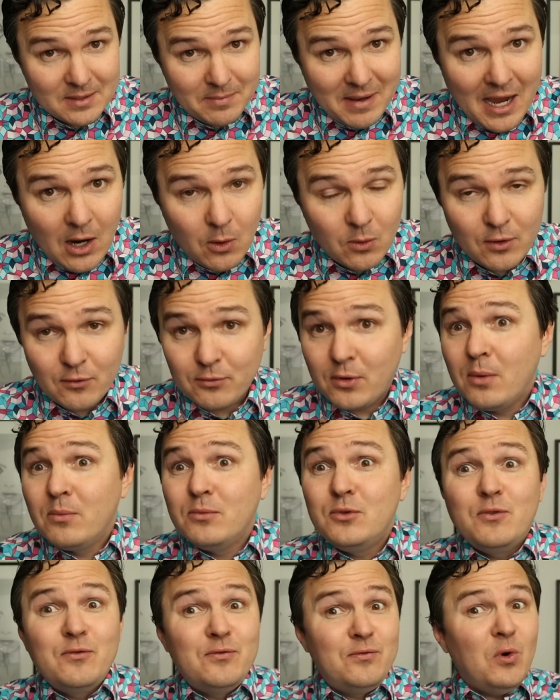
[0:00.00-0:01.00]
is the power of
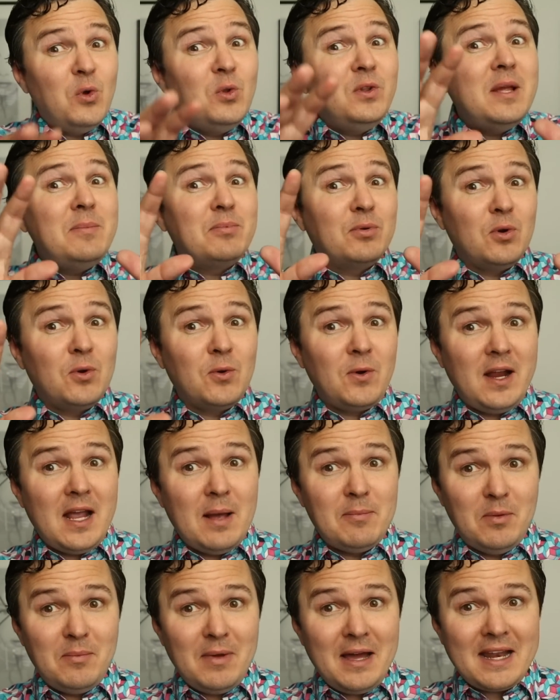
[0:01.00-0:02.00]
fully
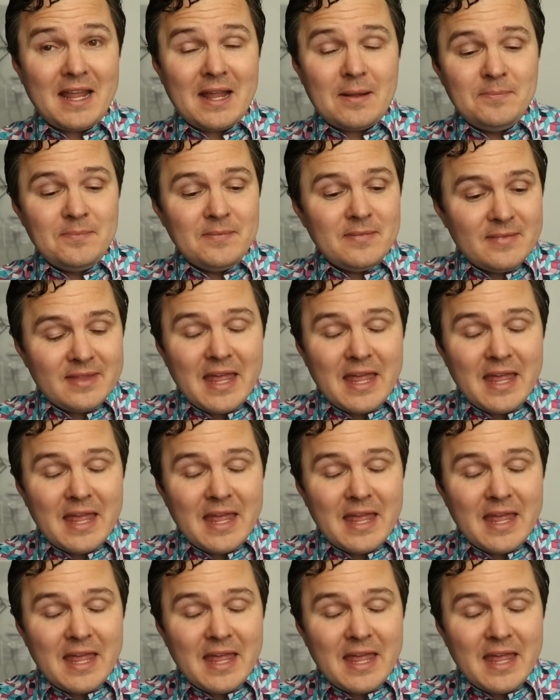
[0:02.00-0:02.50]
programmable money.